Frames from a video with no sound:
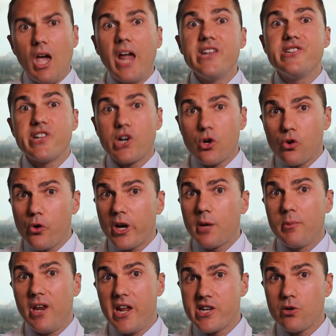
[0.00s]
A general
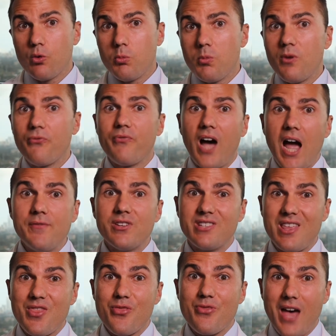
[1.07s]
recommendation would be five to
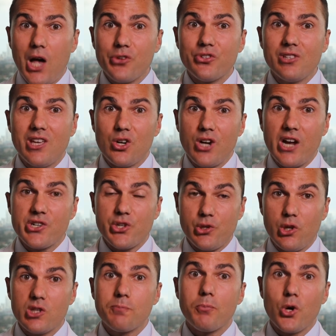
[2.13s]
ten thousand international
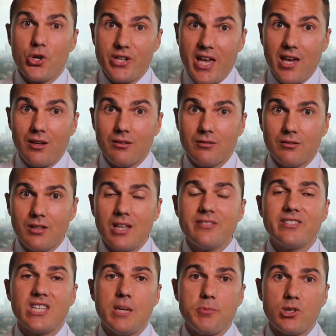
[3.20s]
units per day
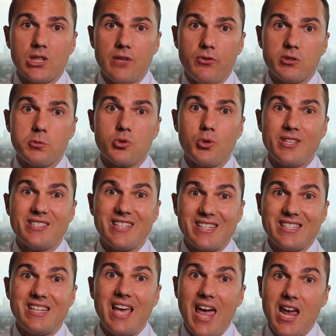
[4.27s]
to keep your levels between
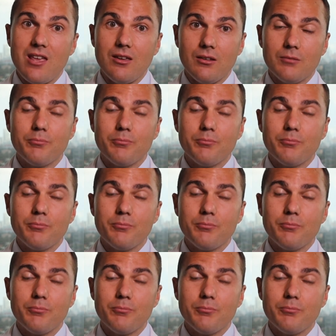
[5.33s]
sixty to eighty.